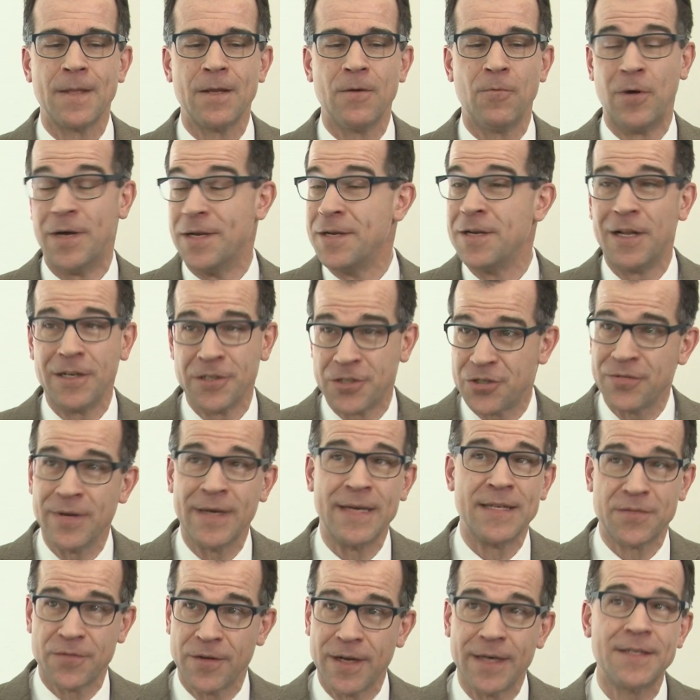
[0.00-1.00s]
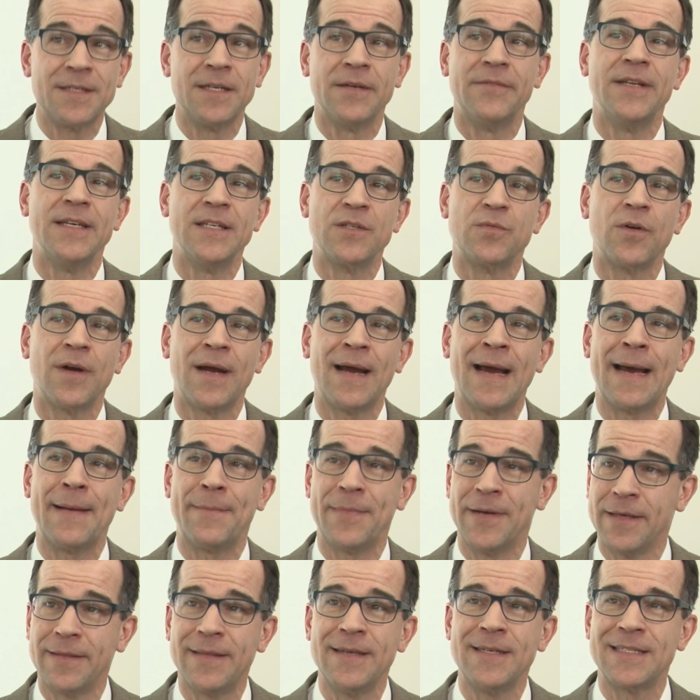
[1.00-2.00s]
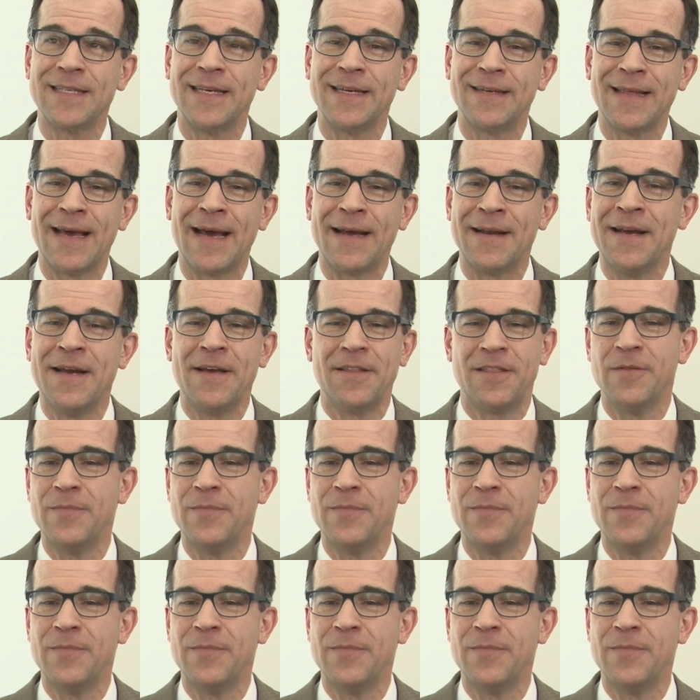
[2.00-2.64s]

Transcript: what knowledge transfer activities were happening, things like that.